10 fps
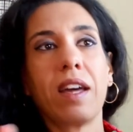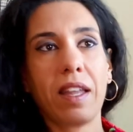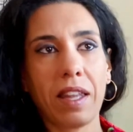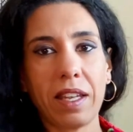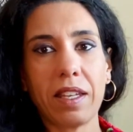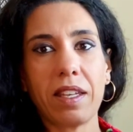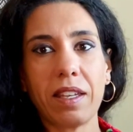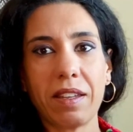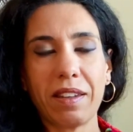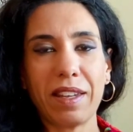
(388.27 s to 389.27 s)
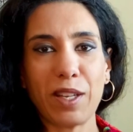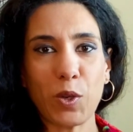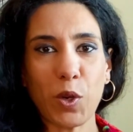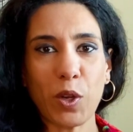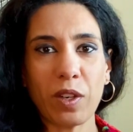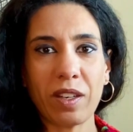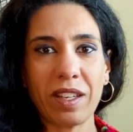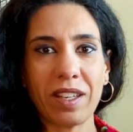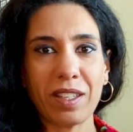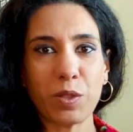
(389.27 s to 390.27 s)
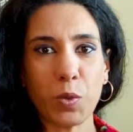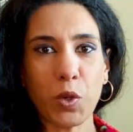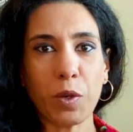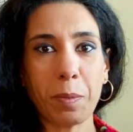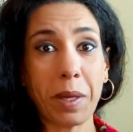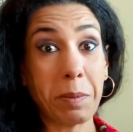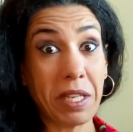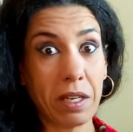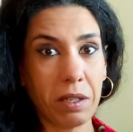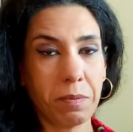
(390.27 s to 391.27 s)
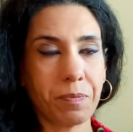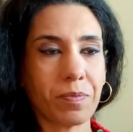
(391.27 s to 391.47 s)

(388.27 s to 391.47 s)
and then later on it is worn by Mia